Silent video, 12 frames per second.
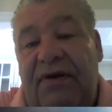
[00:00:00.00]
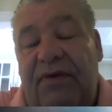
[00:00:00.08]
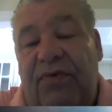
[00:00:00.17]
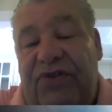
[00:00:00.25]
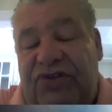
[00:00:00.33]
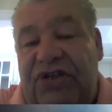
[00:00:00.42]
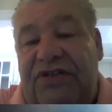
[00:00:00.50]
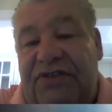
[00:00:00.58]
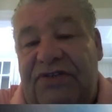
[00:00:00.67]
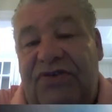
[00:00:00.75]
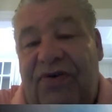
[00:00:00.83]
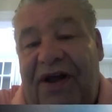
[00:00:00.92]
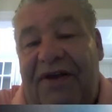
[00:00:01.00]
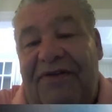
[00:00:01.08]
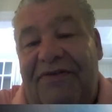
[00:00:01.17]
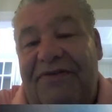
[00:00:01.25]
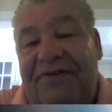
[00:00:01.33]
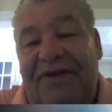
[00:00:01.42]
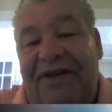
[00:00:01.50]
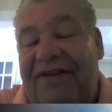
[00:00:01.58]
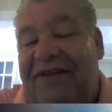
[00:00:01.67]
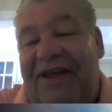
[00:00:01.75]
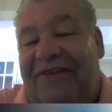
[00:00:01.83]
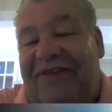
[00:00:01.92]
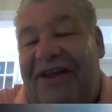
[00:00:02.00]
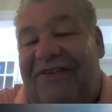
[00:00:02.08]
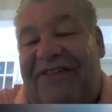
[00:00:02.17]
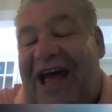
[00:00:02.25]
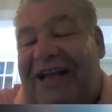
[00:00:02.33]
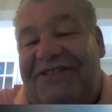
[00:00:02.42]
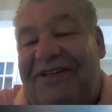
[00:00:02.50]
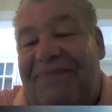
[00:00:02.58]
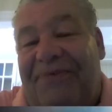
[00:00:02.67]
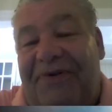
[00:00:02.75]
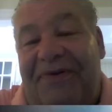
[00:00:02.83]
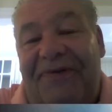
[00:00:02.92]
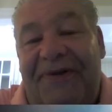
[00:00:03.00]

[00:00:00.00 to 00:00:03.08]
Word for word: with Jesus Christ. It, it's, it's that simple.